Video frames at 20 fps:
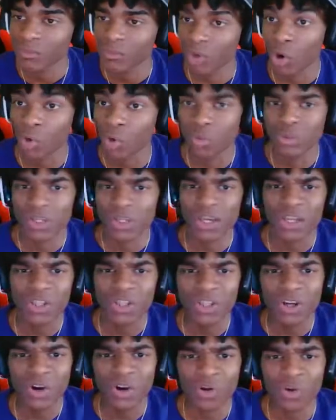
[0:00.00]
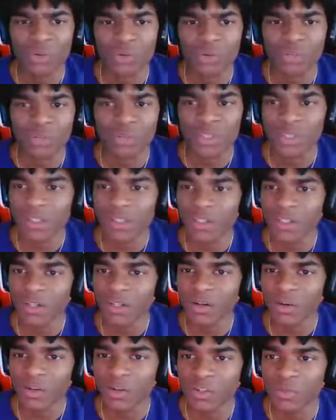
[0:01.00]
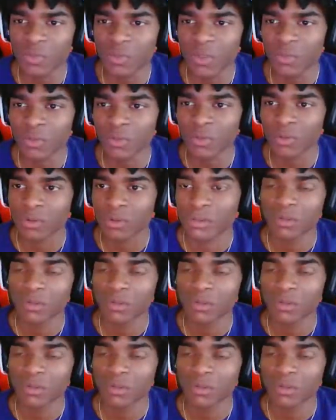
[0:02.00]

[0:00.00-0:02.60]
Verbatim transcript: Oh dang! Look all those. Look at all these people.